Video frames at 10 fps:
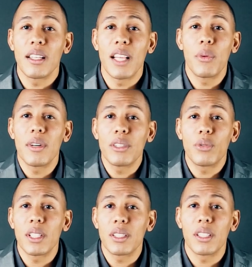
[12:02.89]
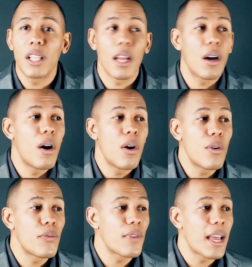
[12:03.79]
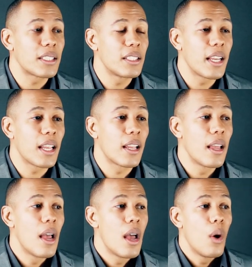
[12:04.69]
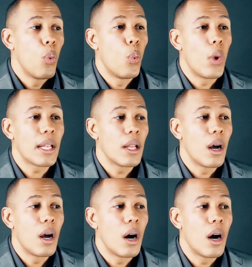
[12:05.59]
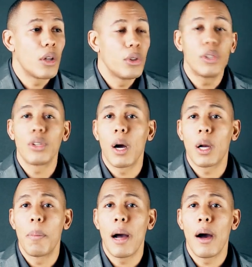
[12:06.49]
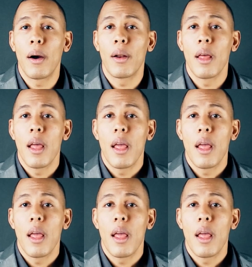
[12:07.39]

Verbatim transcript: They were interested, like, oh, fascinating. What uh, do you talk about?